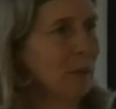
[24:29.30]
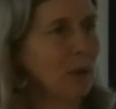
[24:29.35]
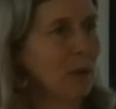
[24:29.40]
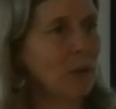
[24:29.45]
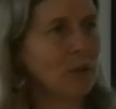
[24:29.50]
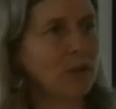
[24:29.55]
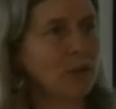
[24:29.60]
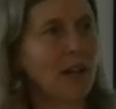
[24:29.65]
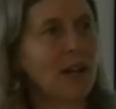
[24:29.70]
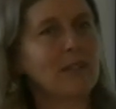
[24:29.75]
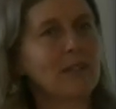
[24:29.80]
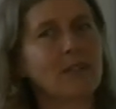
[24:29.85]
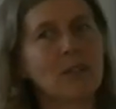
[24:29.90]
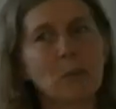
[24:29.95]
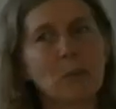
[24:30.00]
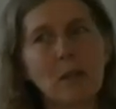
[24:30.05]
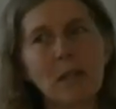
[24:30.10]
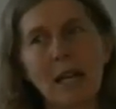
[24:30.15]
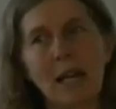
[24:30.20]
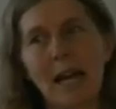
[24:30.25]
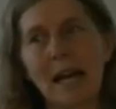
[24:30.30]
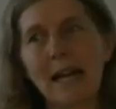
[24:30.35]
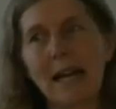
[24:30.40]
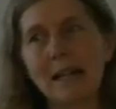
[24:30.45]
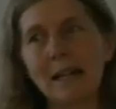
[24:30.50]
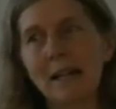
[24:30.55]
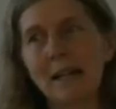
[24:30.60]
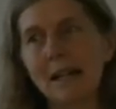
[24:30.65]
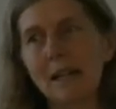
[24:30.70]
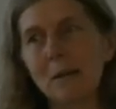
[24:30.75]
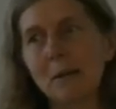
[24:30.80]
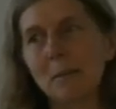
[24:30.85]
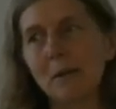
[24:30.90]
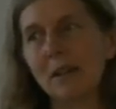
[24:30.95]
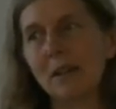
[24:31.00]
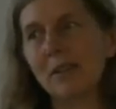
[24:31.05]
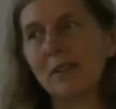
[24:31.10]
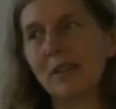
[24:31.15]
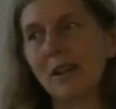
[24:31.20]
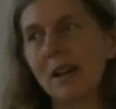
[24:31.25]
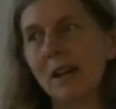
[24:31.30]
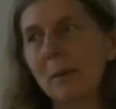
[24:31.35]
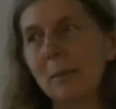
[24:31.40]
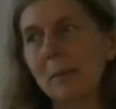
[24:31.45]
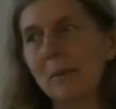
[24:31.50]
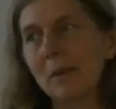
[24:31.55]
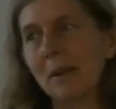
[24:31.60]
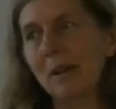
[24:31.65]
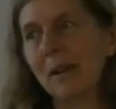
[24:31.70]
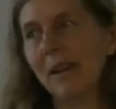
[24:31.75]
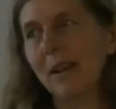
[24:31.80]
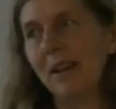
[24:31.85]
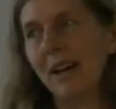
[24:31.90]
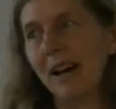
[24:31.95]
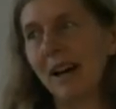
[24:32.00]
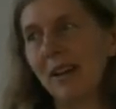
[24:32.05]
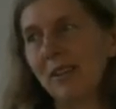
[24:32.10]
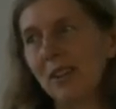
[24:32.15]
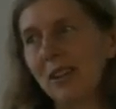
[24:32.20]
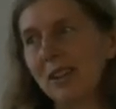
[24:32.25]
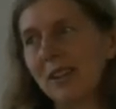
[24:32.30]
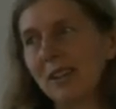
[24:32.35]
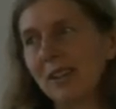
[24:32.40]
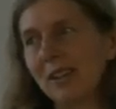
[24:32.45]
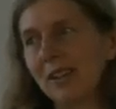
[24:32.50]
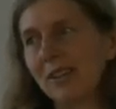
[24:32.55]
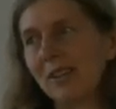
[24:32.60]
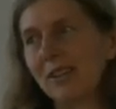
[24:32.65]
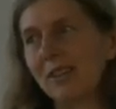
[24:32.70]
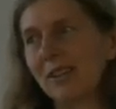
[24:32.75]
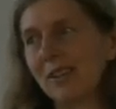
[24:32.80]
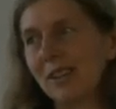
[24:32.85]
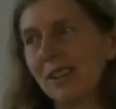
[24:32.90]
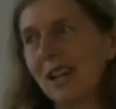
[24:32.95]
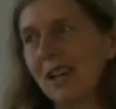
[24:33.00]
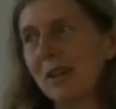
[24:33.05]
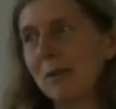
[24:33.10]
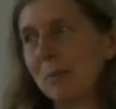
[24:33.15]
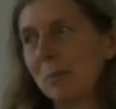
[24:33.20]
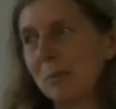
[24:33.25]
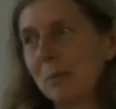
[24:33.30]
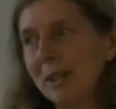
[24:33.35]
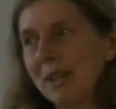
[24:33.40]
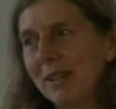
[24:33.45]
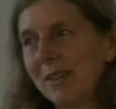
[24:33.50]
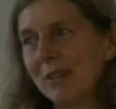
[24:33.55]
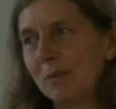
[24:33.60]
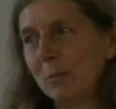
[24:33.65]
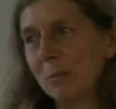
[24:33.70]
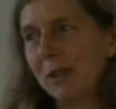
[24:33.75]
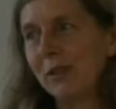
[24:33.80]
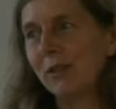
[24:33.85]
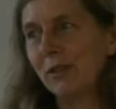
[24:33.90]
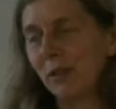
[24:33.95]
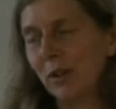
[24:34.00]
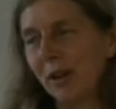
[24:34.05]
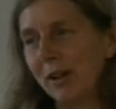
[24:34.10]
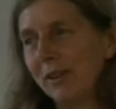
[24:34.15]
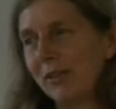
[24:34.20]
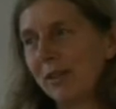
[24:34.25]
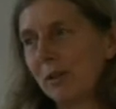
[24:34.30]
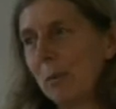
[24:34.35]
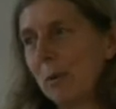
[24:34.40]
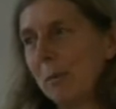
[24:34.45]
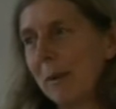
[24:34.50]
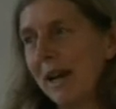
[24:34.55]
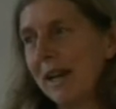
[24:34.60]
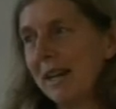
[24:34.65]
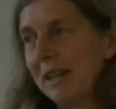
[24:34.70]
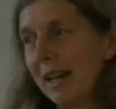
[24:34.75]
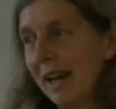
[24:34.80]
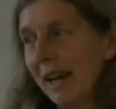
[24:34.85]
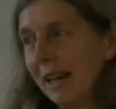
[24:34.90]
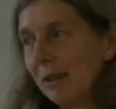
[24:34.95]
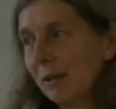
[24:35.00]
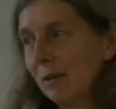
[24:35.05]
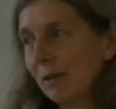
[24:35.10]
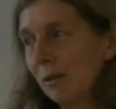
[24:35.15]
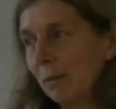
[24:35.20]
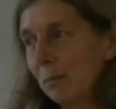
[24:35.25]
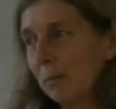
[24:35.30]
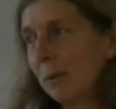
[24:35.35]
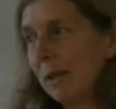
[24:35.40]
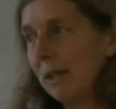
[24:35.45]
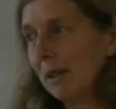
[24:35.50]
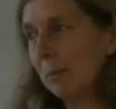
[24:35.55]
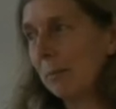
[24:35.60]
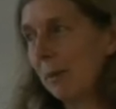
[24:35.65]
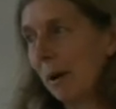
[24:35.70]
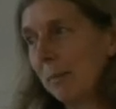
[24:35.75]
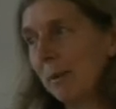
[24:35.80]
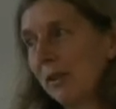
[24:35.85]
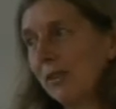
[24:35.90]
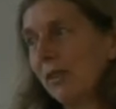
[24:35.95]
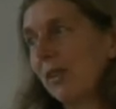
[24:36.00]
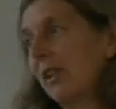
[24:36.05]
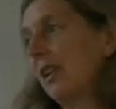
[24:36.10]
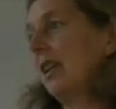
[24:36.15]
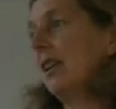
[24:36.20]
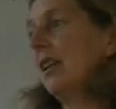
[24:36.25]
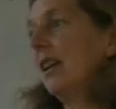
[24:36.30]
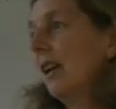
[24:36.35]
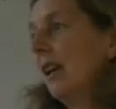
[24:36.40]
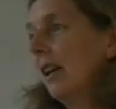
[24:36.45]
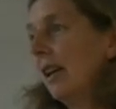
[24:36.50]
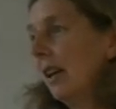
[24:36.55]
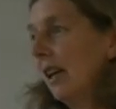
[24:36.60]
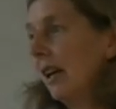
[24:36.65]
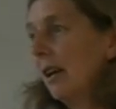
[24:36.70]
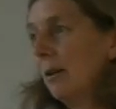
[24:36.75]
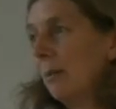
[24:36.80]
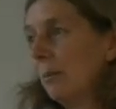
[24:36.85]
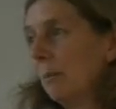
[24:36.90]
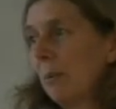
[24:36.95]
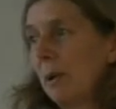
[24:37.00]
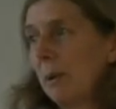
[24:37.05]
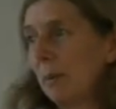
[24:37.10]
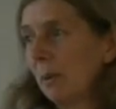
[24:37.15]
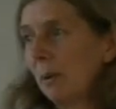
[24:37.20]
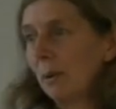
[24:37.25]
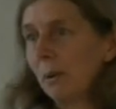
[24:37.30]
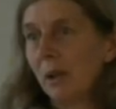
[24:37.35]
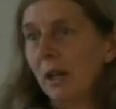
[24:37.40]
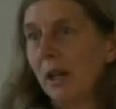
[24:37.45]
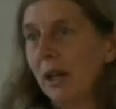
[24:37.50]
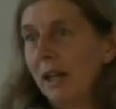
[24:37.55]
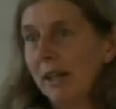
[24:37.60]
contacts that we can. But I think there's, you know, big strides to be made, and big publicity. You know, people,